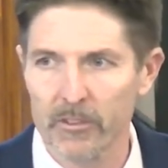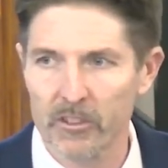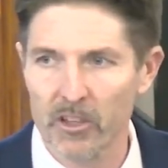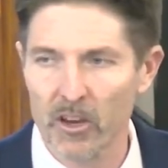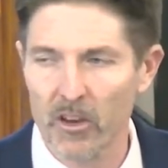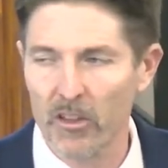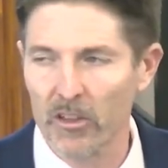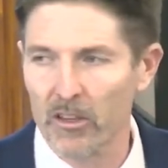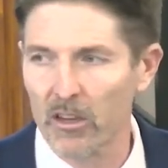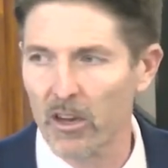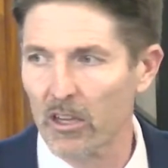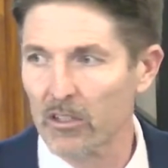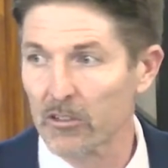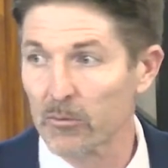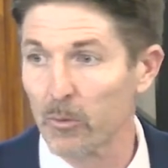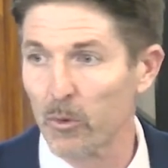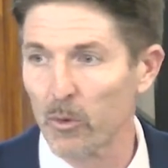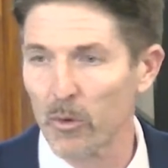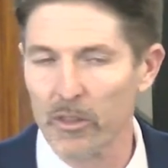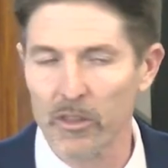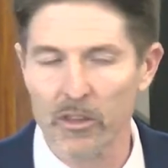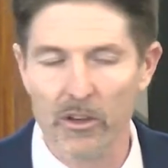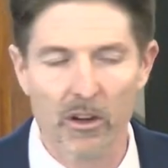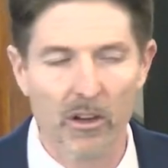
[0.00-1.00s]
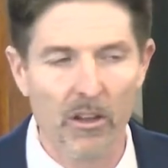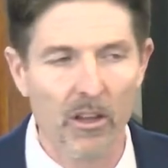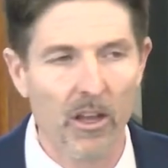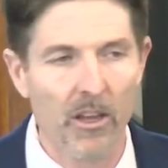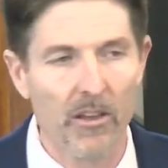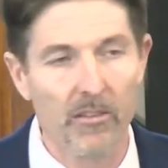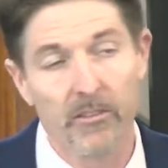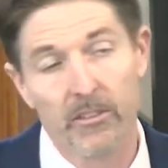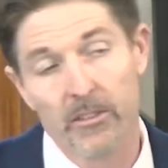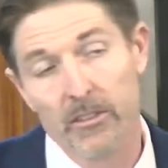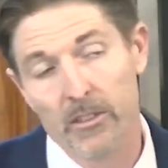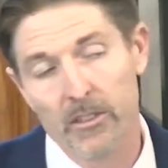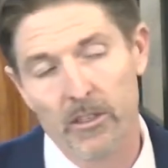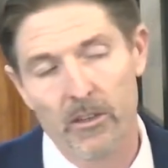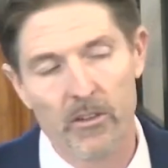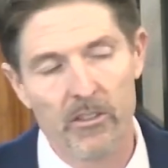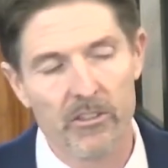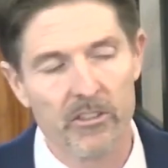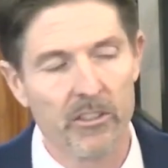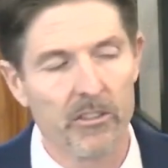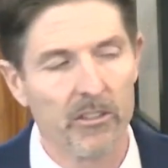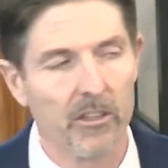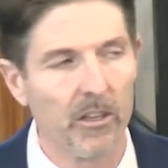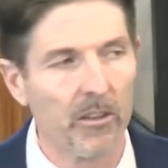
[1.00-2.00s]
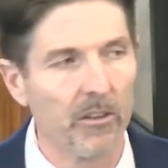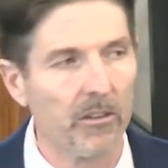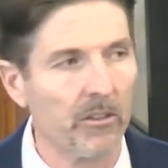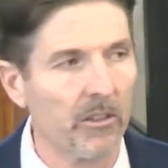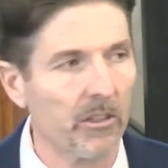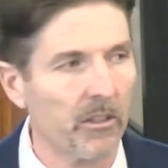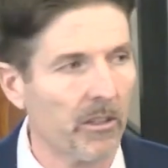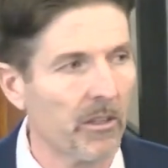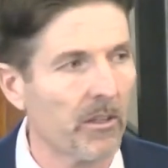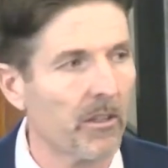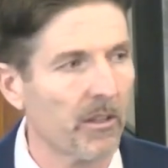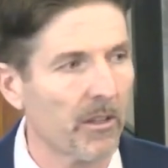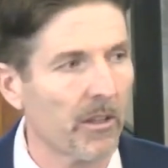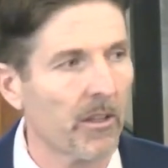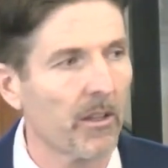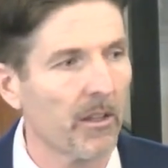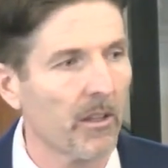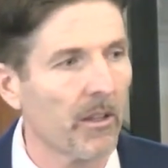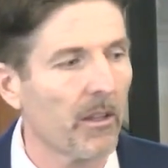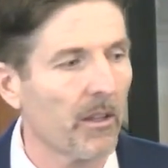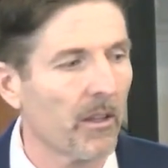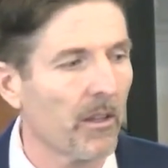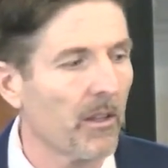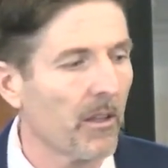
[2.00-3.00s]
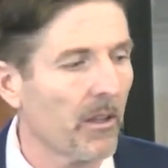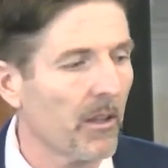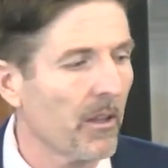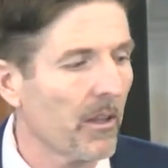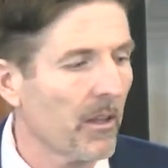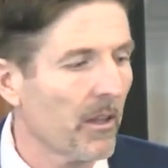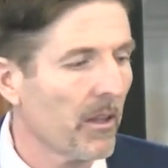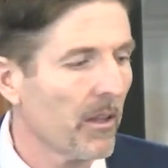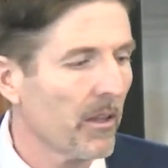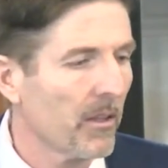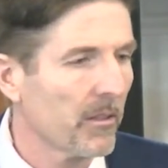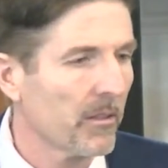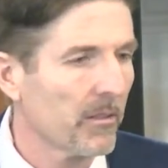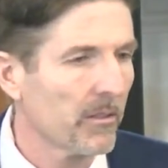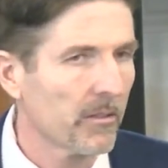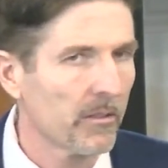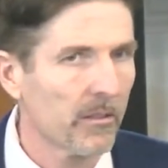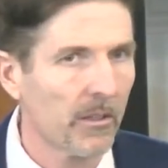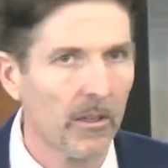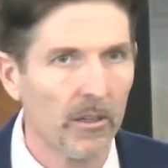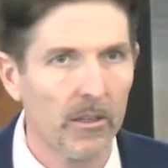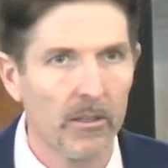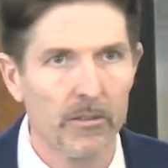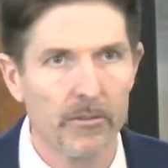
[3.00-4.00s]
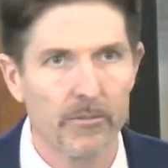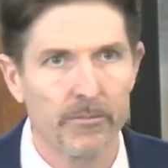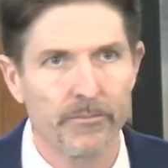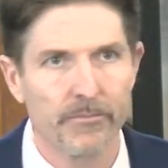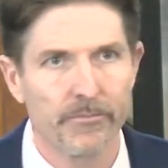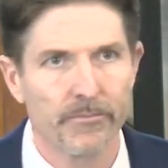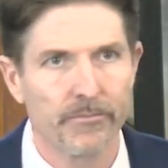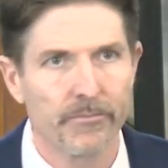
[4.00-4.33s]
share the gospel with in our lives and encourage each other. And so,